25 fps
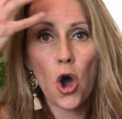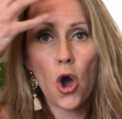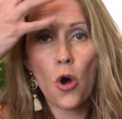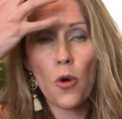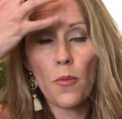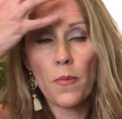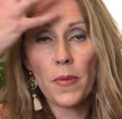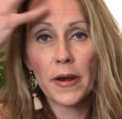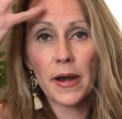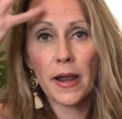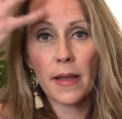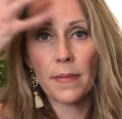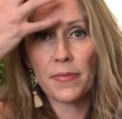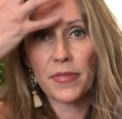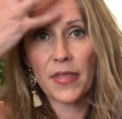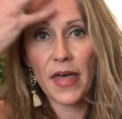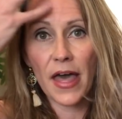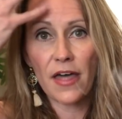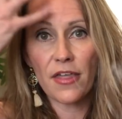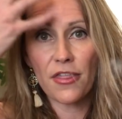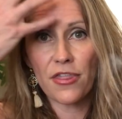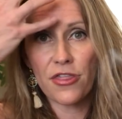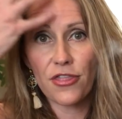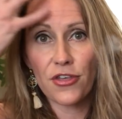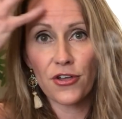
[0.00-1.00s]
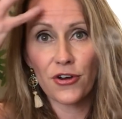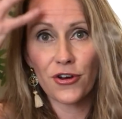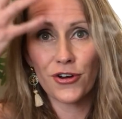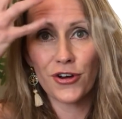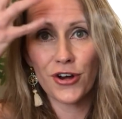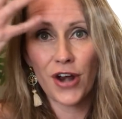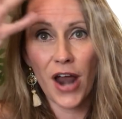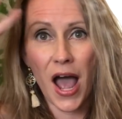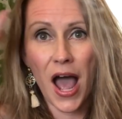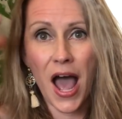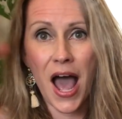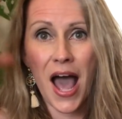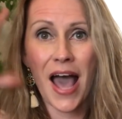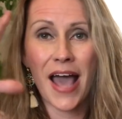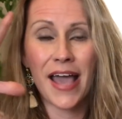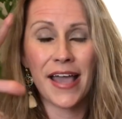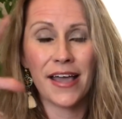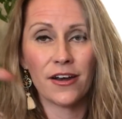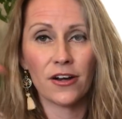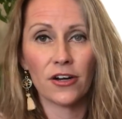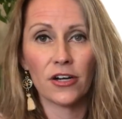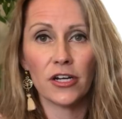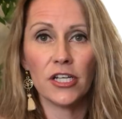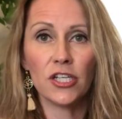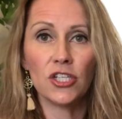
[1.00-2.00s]
open up that third eye
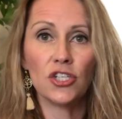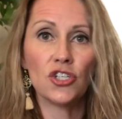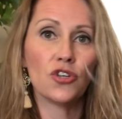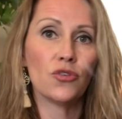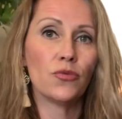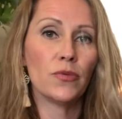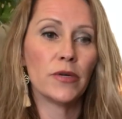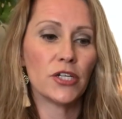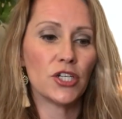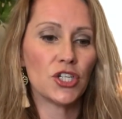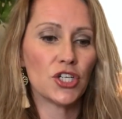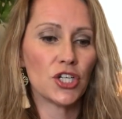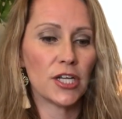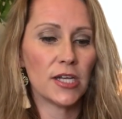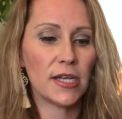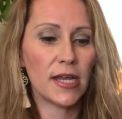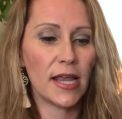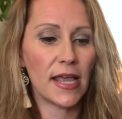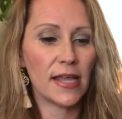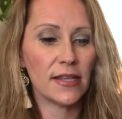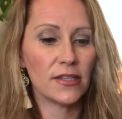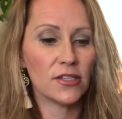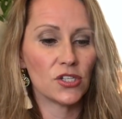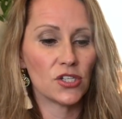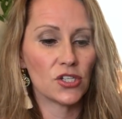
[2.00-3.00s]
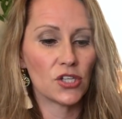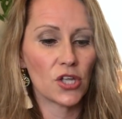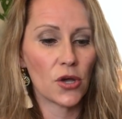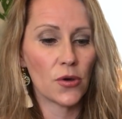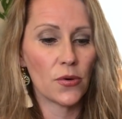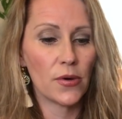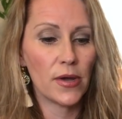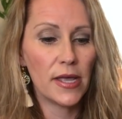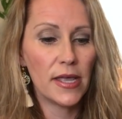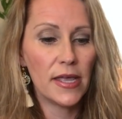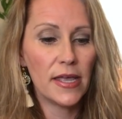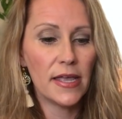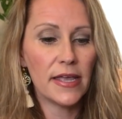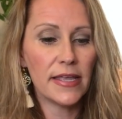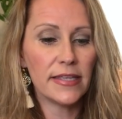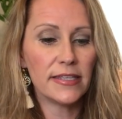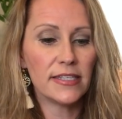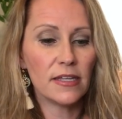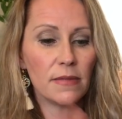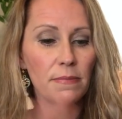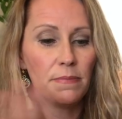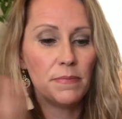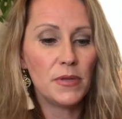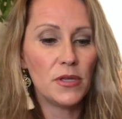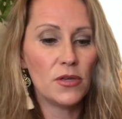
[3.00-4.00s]
and our intuition. And so
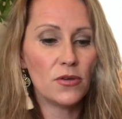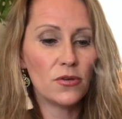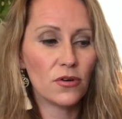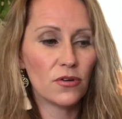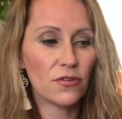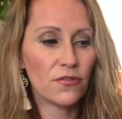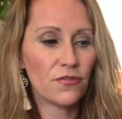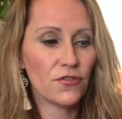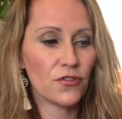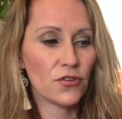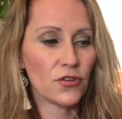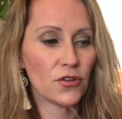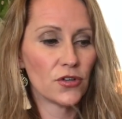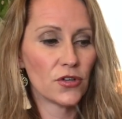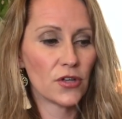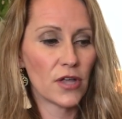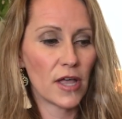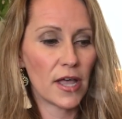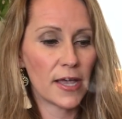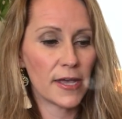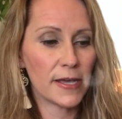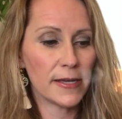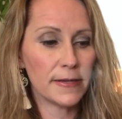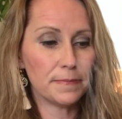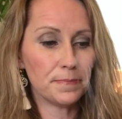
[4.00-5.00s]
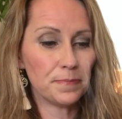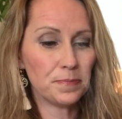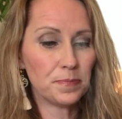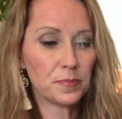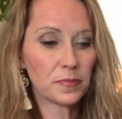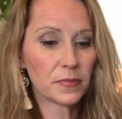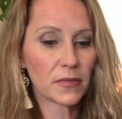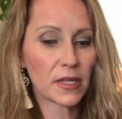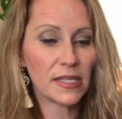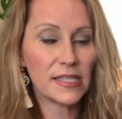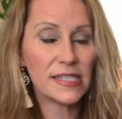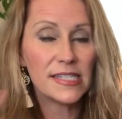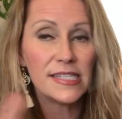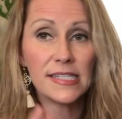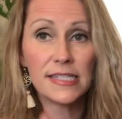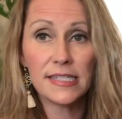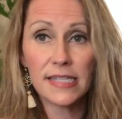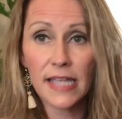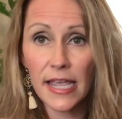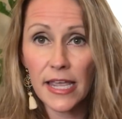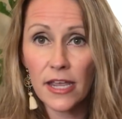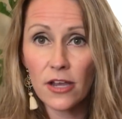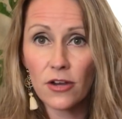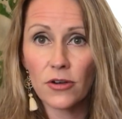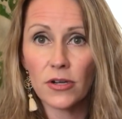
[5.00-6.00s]
it's a beautiful,
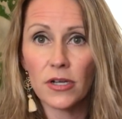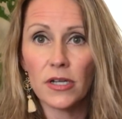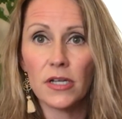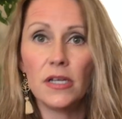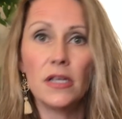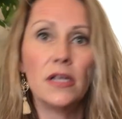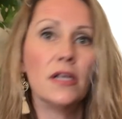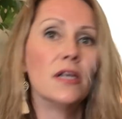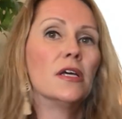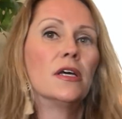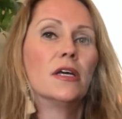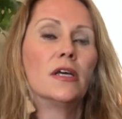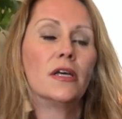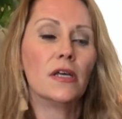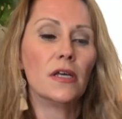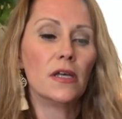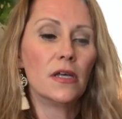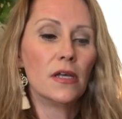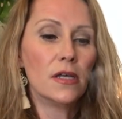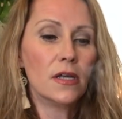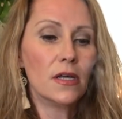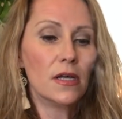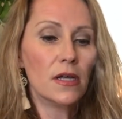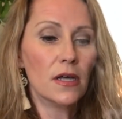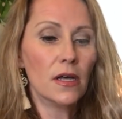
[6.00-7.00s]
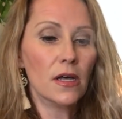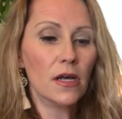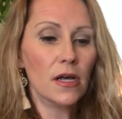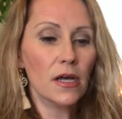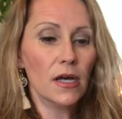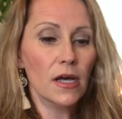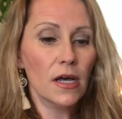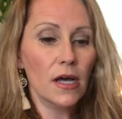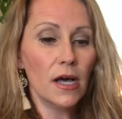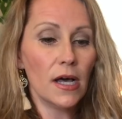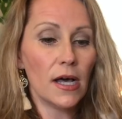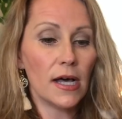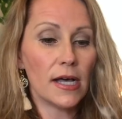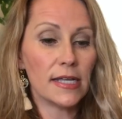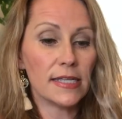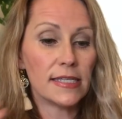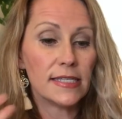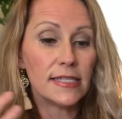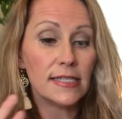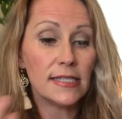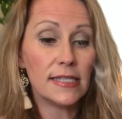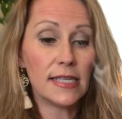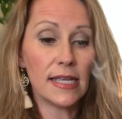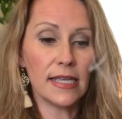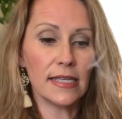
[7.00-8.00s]
sacred
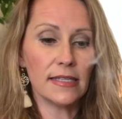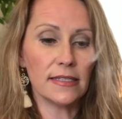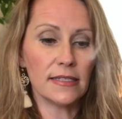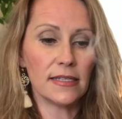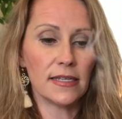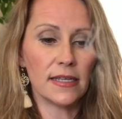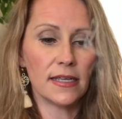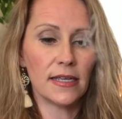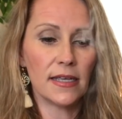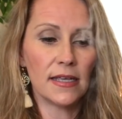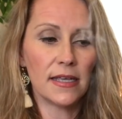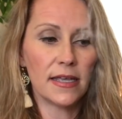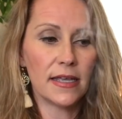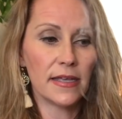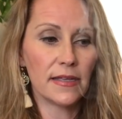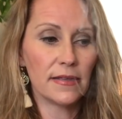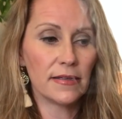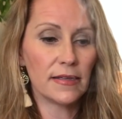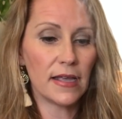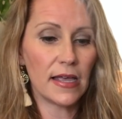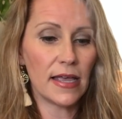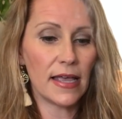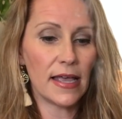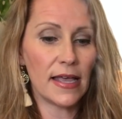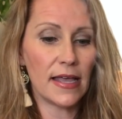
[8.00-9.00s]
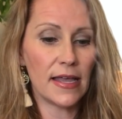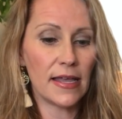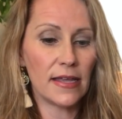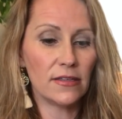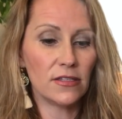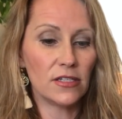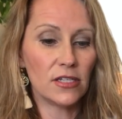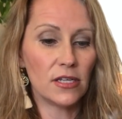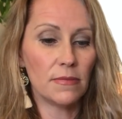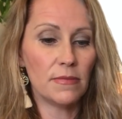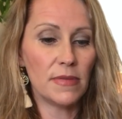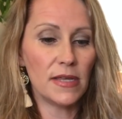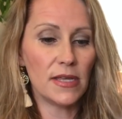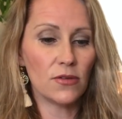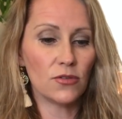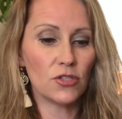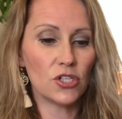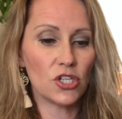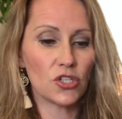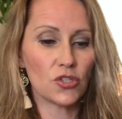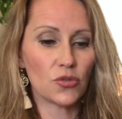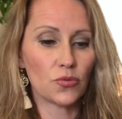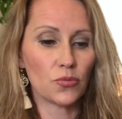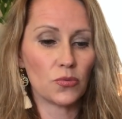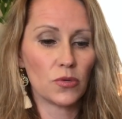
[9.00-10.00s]
scent. And to me, it
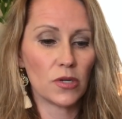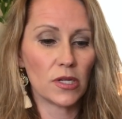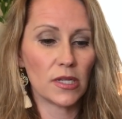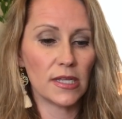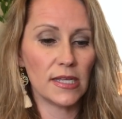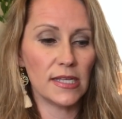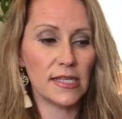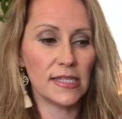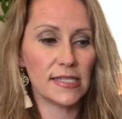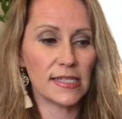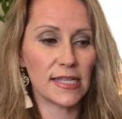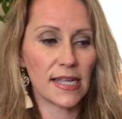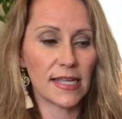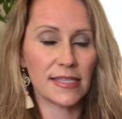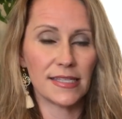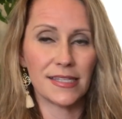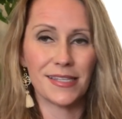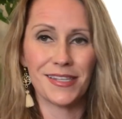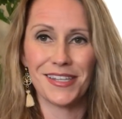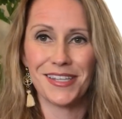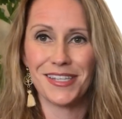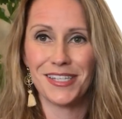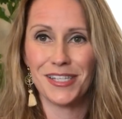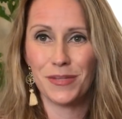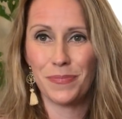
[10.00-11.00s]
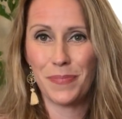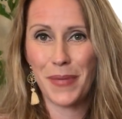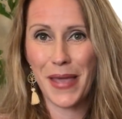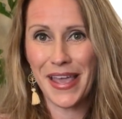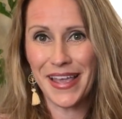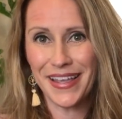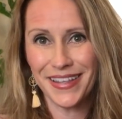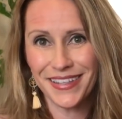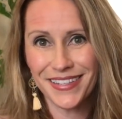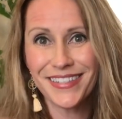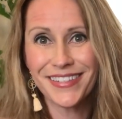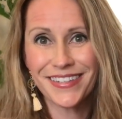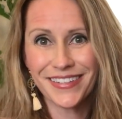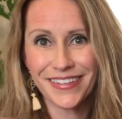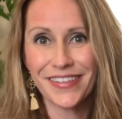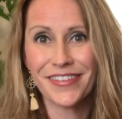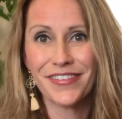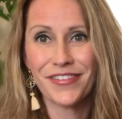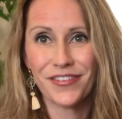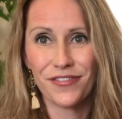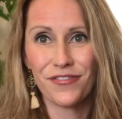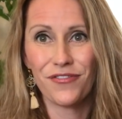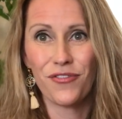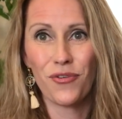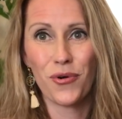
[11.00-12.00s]
just really sets the space
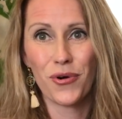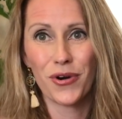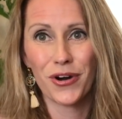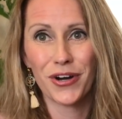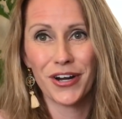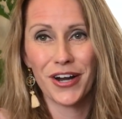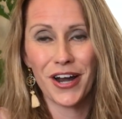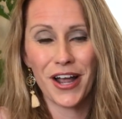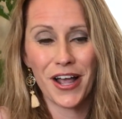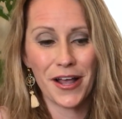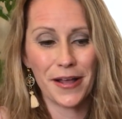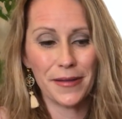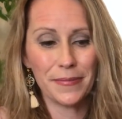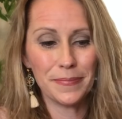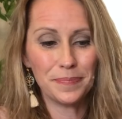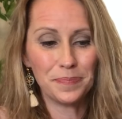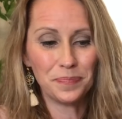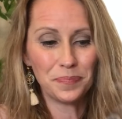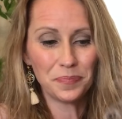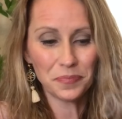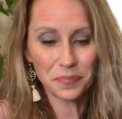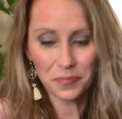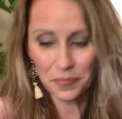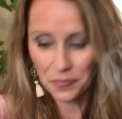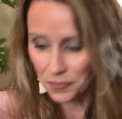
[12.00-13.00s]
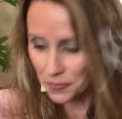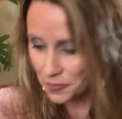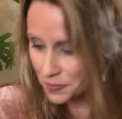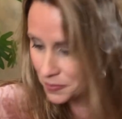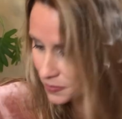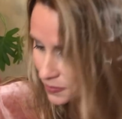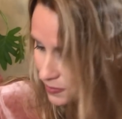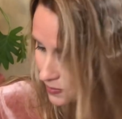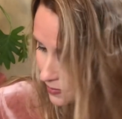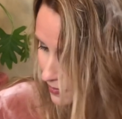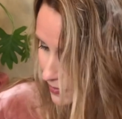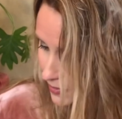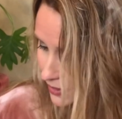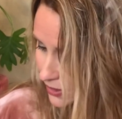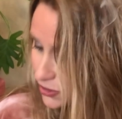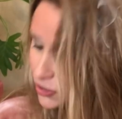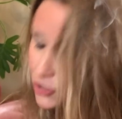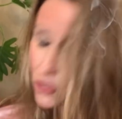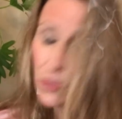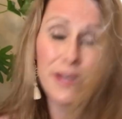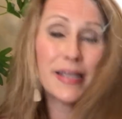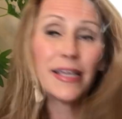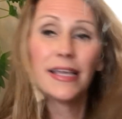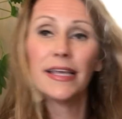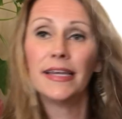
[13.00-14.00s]
for
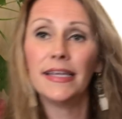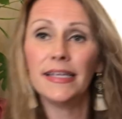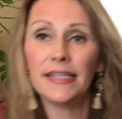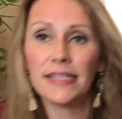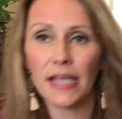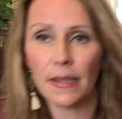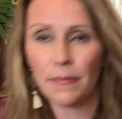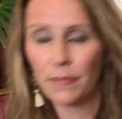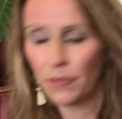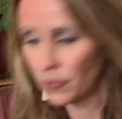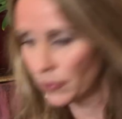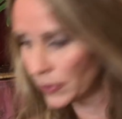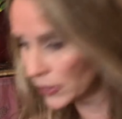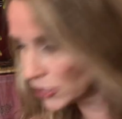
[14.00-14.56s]
doing any type of